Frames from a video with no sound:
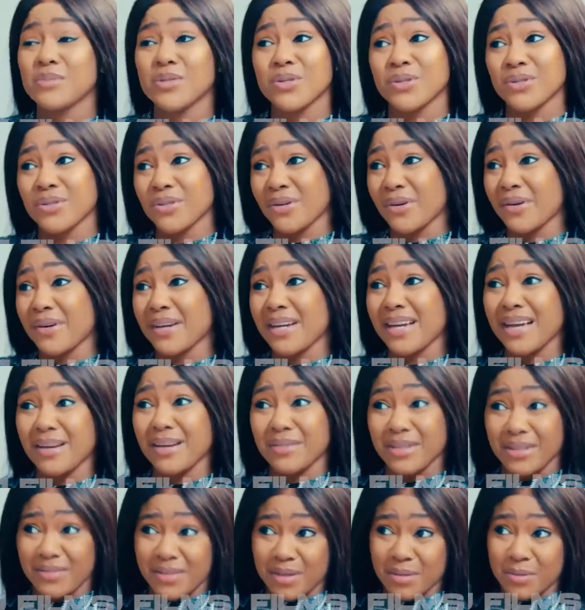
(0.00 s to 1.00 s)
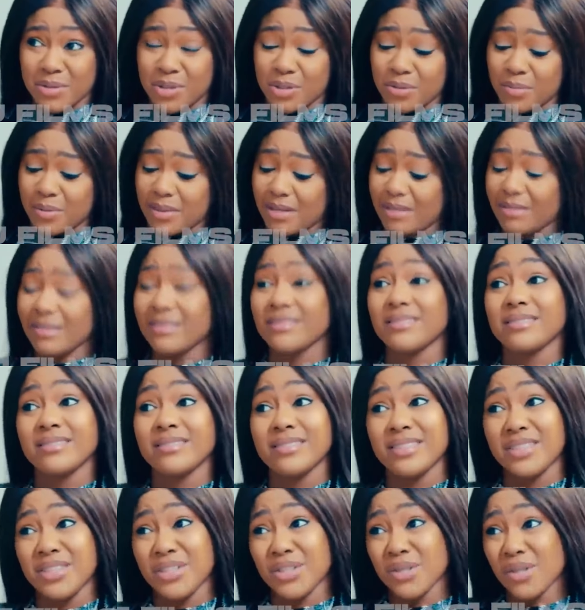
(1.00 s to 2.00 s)
I'm so sorry, I would have helped you, but
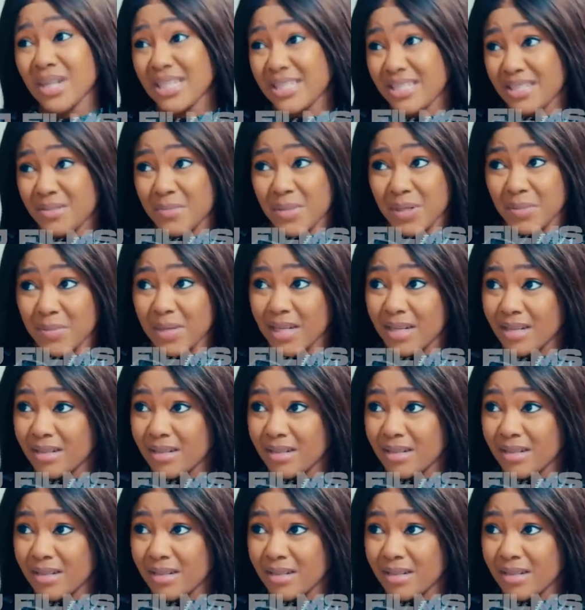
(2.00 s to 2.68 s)
you know I just made